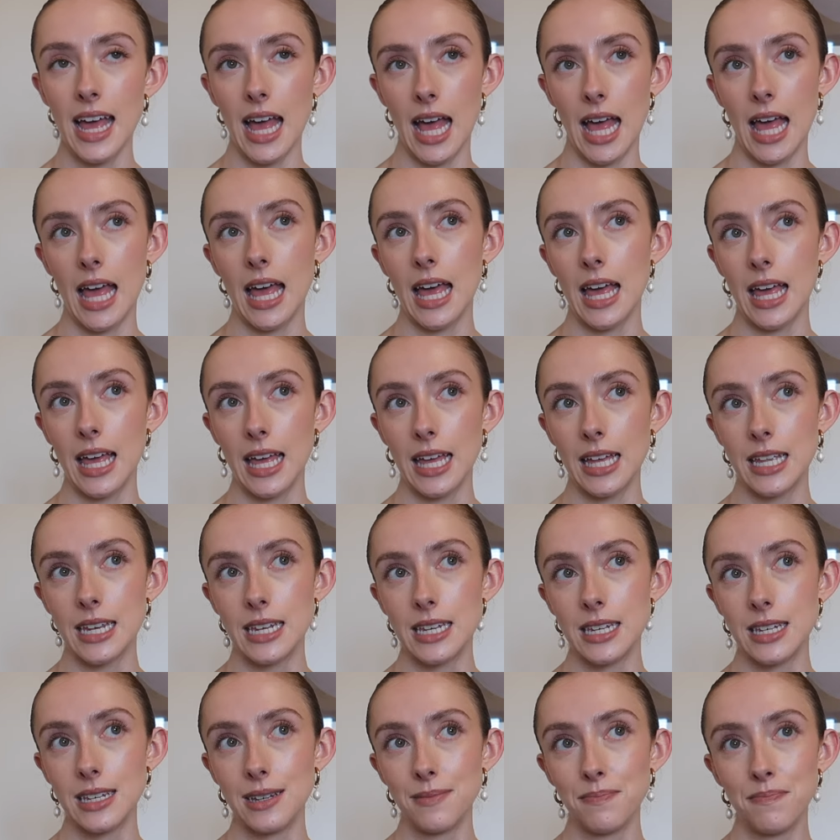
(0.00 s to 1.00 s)

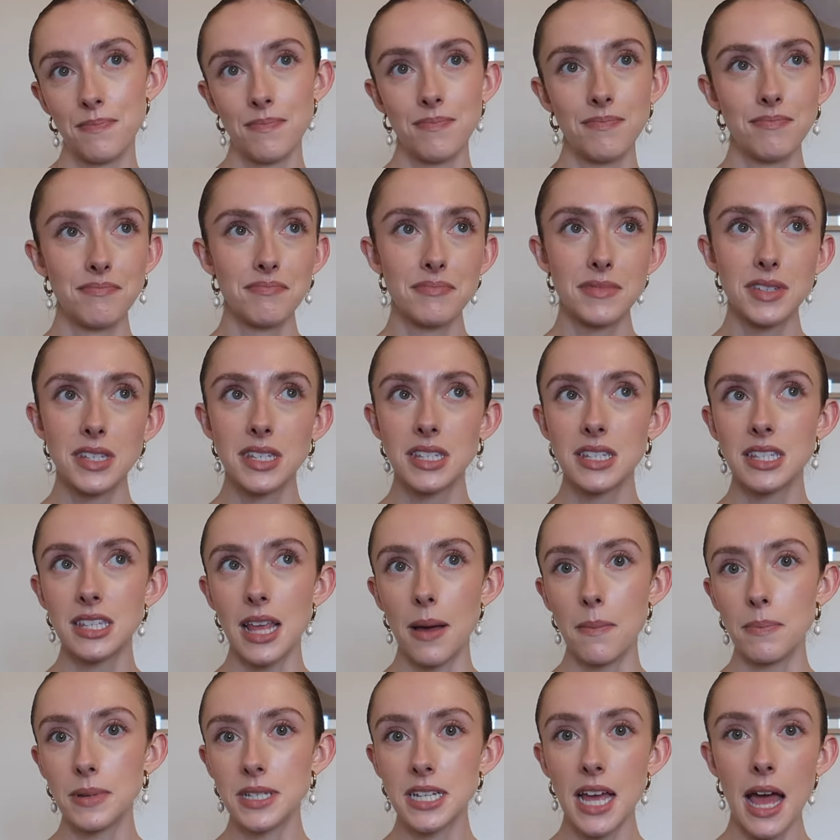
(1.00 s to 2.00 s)
in
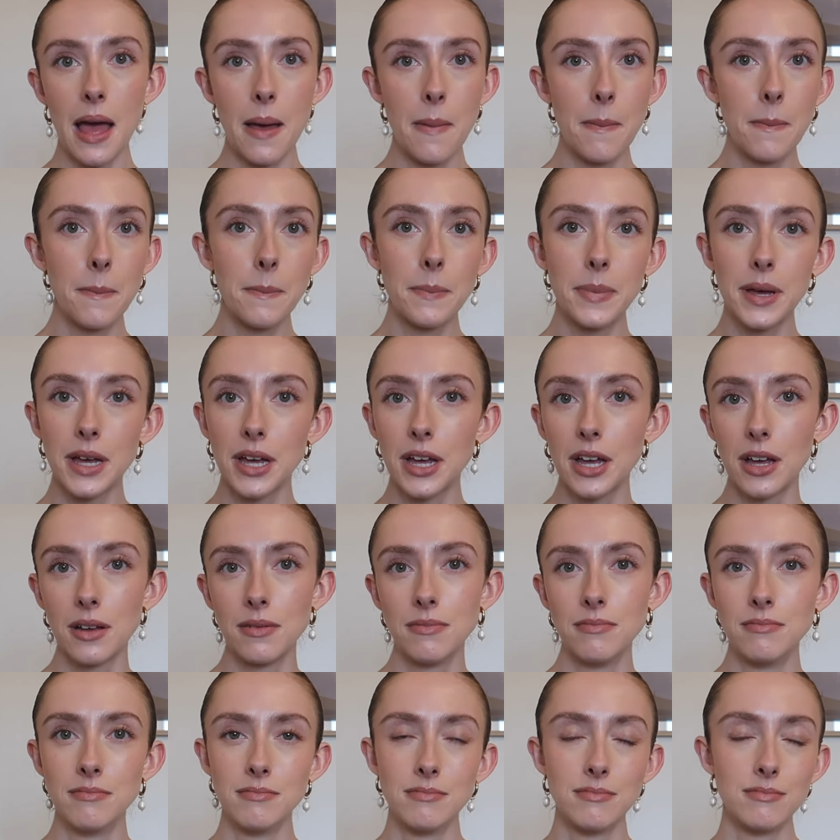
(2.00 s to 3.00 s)

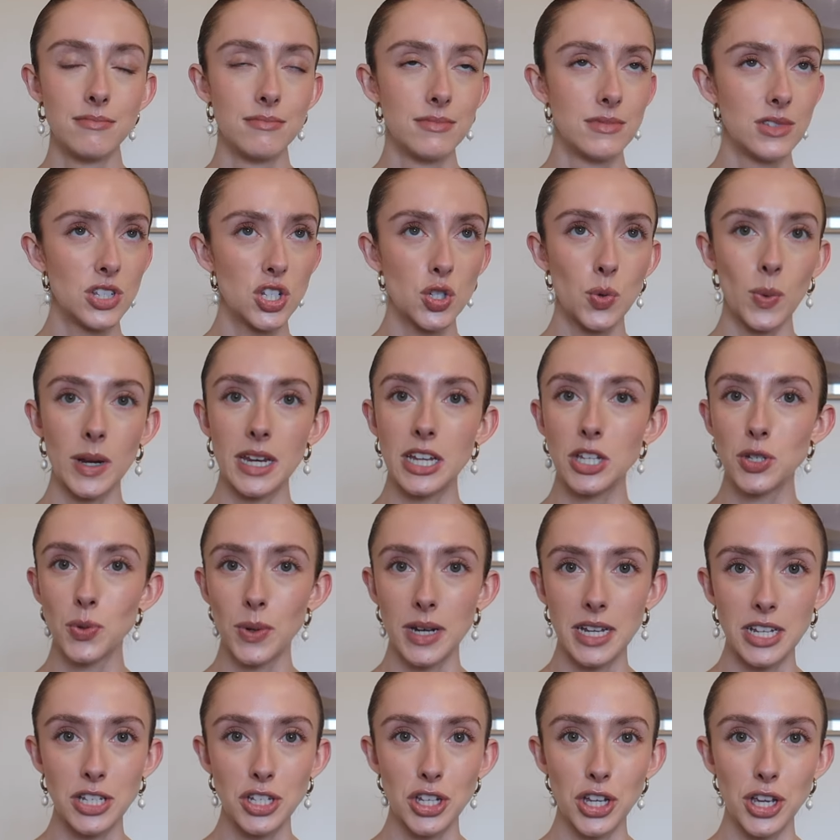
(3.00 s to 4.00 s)
September
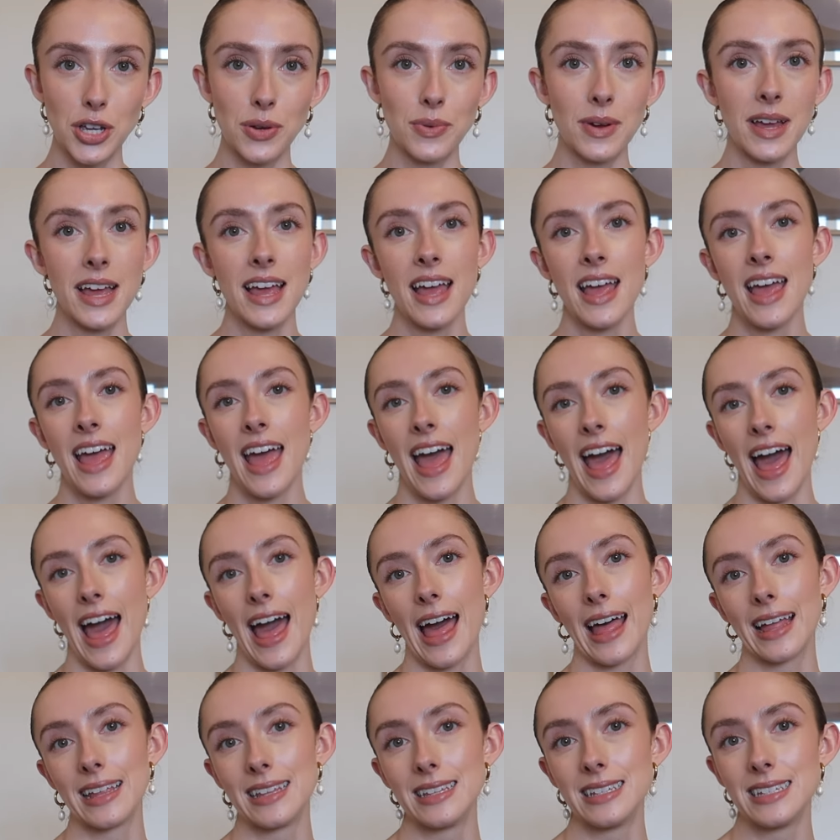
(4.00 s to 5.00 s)
2022.
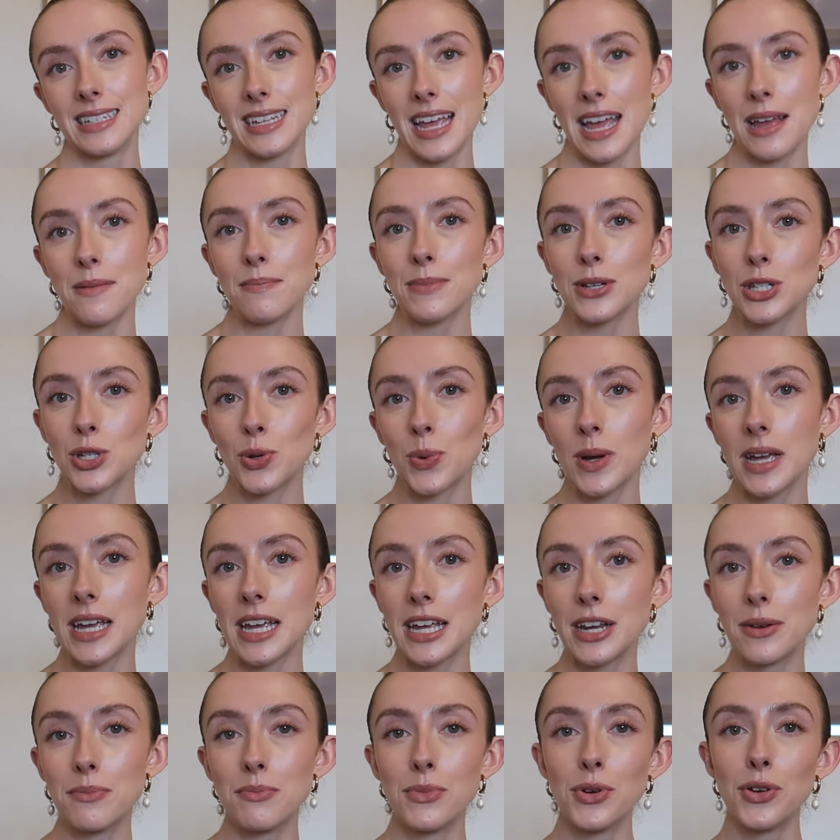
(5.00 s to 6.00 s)
And in
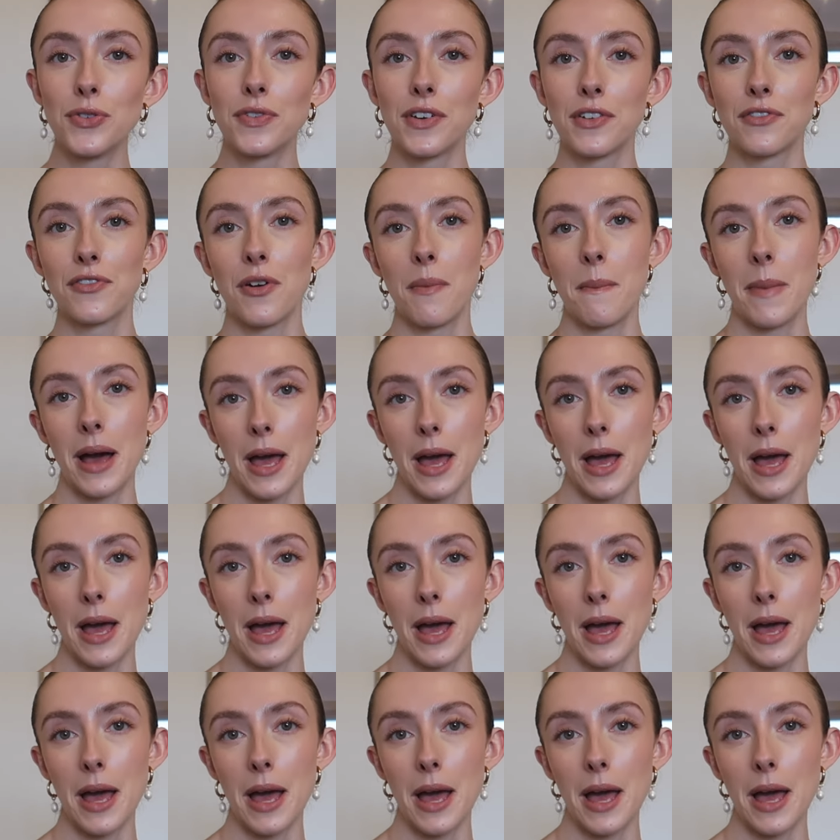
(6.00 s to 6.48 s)
between moving from